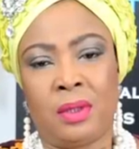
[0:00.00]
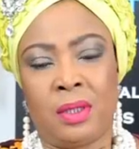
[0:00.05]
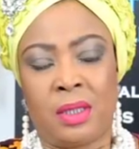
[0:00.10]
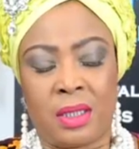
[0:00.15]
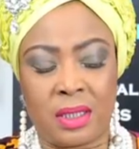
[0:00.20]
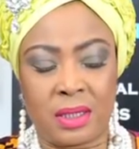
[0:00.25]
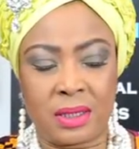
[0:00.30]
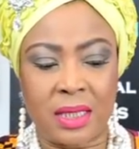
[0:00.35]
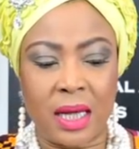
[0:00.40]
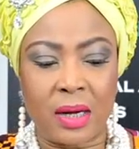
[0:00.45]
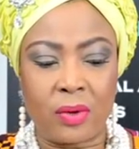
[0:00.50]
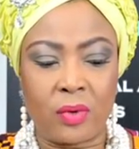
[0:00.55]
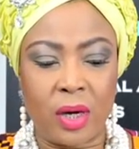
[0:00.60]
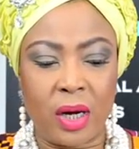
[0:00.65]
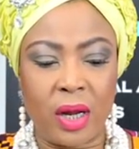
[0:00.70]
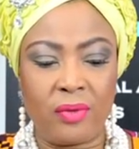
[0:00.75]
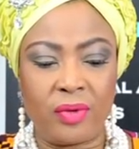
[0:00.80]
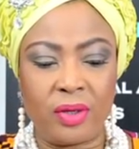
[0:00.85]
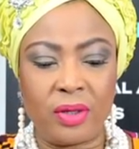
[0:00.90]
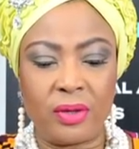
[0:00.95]
It's like
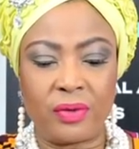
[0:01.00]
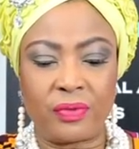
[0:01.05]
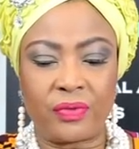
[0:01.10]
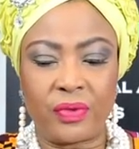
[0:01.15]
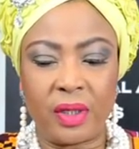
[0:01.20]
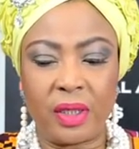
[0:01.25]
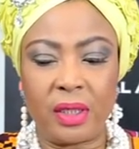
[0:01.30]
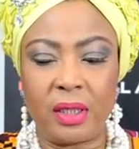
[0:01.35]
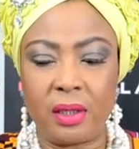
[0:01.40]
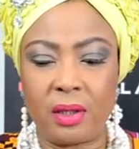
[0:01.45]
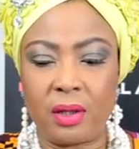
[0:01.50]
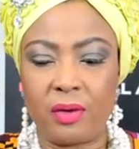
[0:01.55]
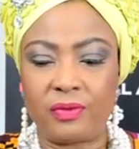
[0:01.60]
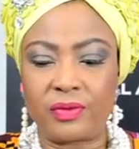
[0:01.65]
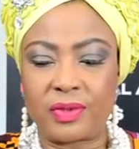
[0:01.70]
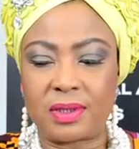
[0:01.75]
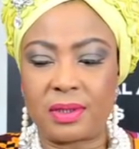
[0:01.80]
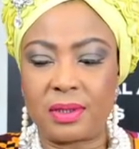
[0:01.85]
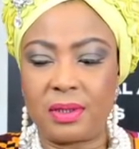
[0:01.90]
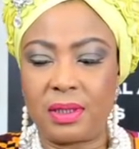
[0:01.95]
whenever you're thinking of
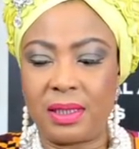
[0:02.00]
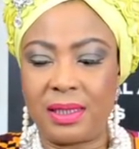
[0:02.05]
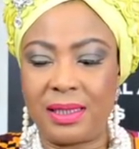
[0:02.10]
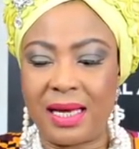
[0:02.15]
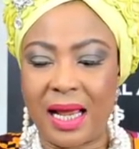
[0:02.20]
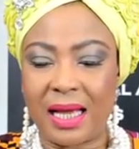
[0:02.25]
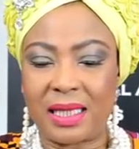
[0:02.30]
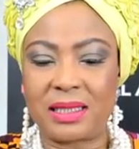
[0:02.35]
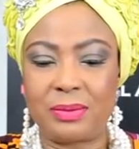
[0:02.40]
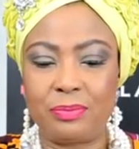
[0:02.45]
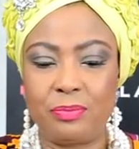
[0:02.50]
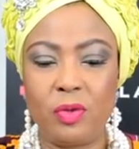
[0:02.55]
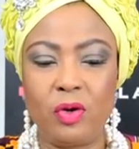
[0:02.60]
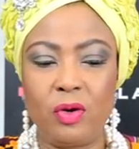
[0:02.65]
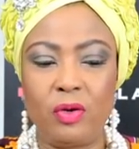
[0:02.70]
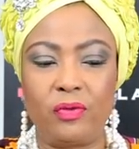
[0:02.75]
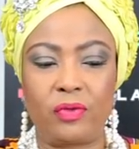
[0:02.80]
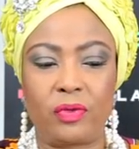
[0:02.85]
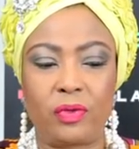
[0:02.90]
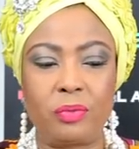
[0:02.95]
the next
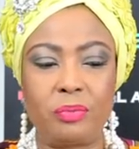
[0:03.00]
move to